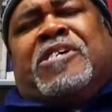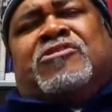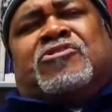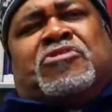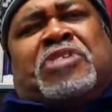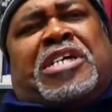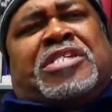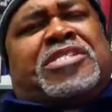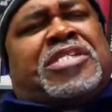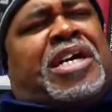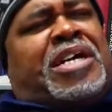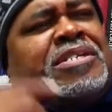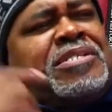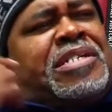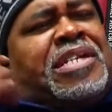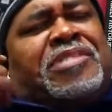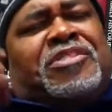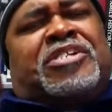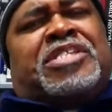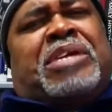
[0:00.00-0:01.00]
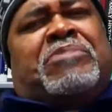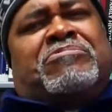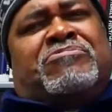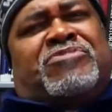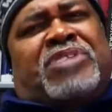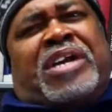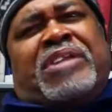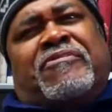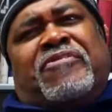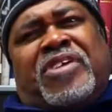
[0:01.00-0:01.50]
So that's how I think they were
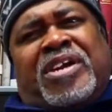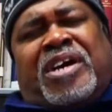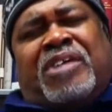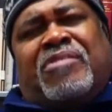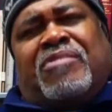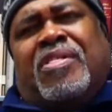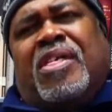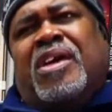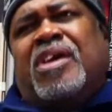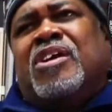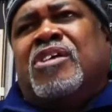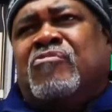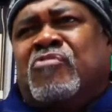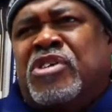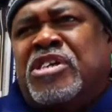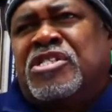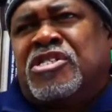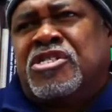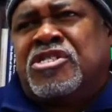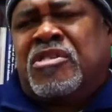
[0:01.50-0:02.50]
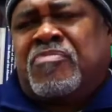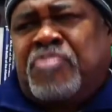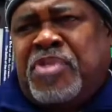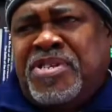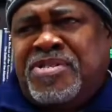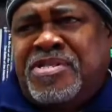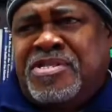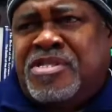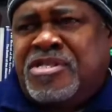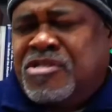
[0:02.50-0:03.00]
trying to figure out where you did your
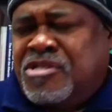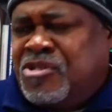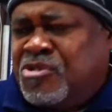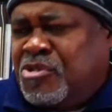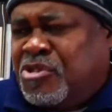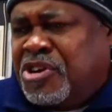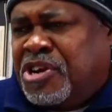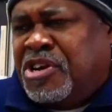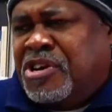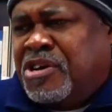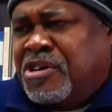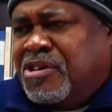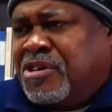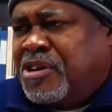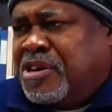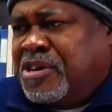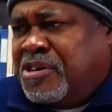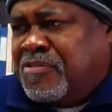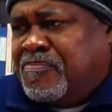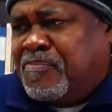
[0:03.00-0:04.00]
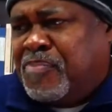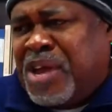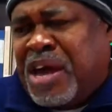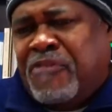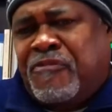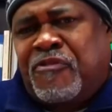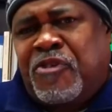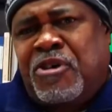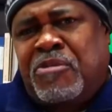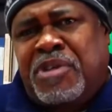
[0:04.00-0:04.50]
pieces. Did you do it on a on a
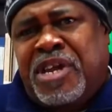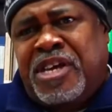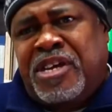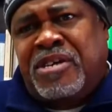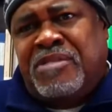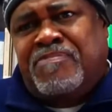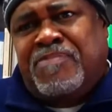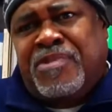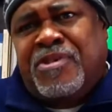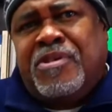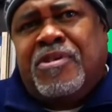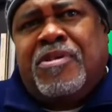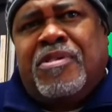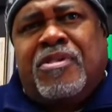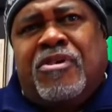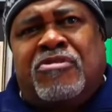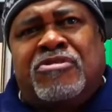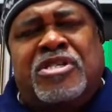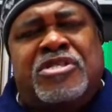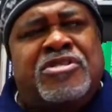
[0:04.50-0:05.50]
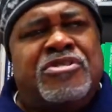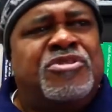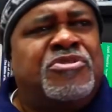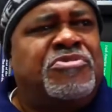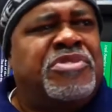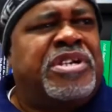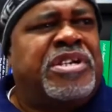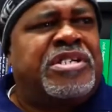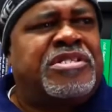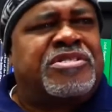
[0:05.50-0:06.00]
platform layup, mm-hmm. or did you
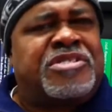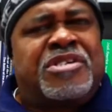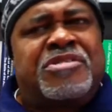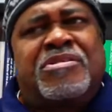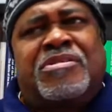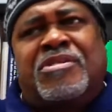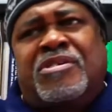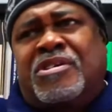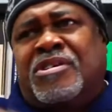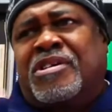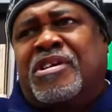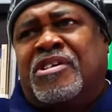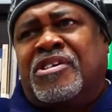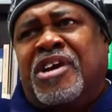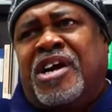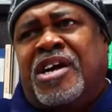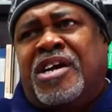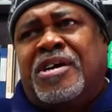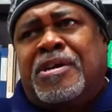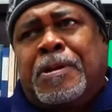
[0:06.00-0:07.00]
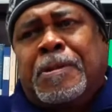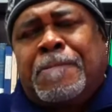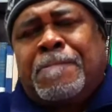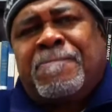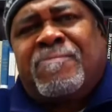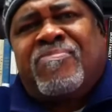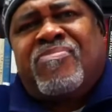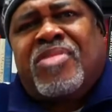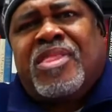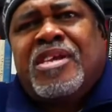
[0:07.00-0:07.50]
do it in a tunnel or a yard?
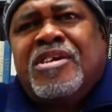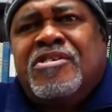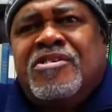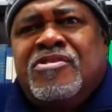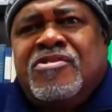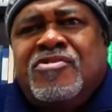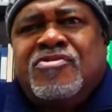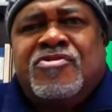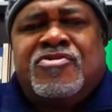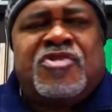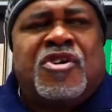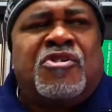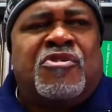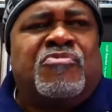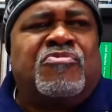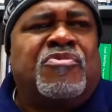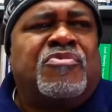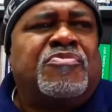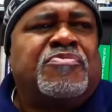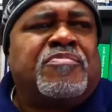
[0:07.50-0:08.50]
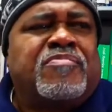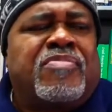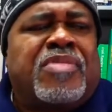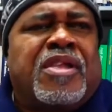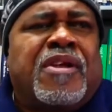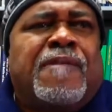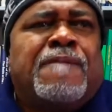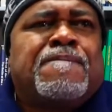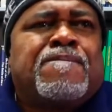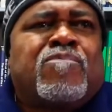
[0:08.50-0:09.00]
So
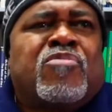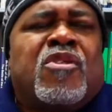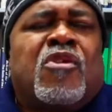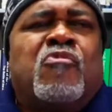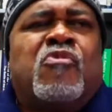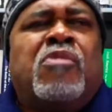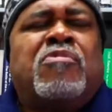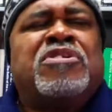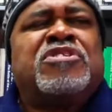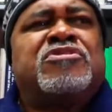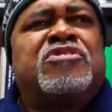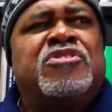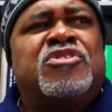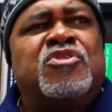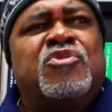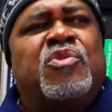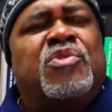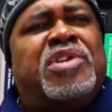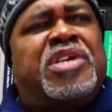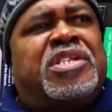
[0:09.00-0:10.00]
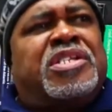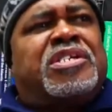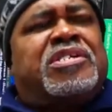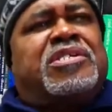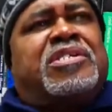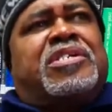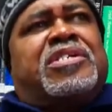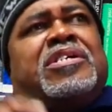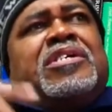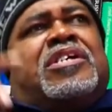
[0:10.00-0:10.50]
when we used to do it in
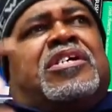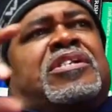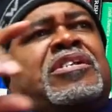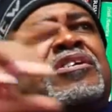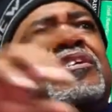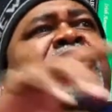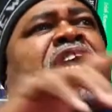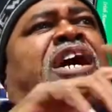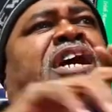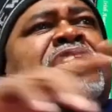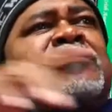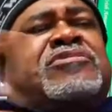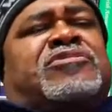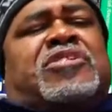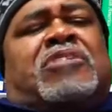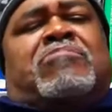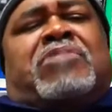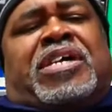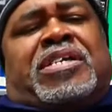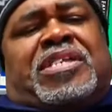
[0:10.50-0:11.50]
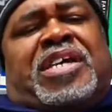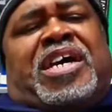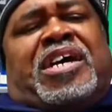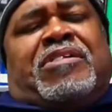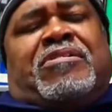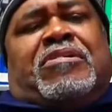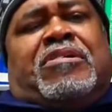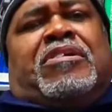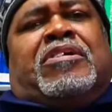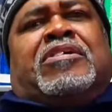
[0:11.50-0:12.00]
a in a yard or something like
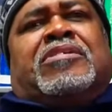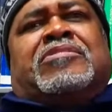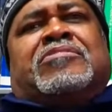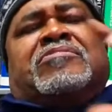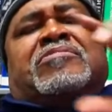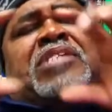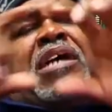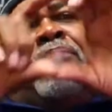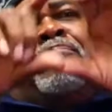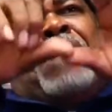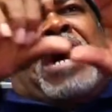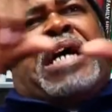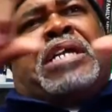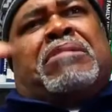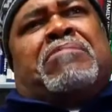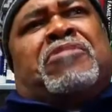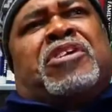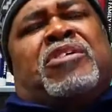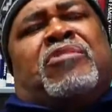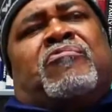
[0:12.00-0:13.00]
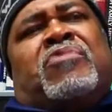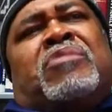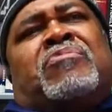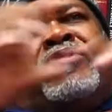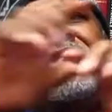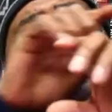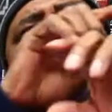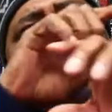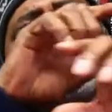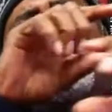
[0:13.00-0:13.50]
that, that bottom lip, we
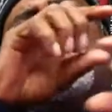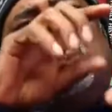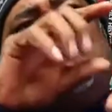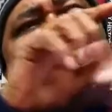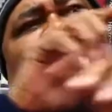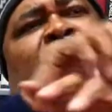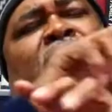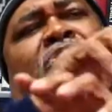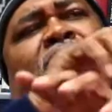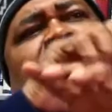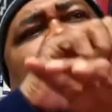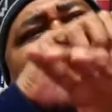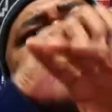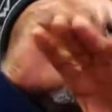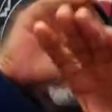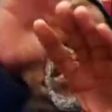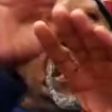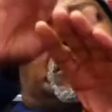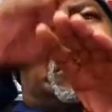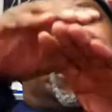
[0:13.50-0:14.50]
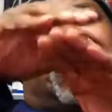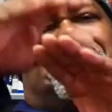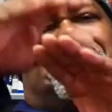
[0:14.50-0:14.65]
wouldn't go pass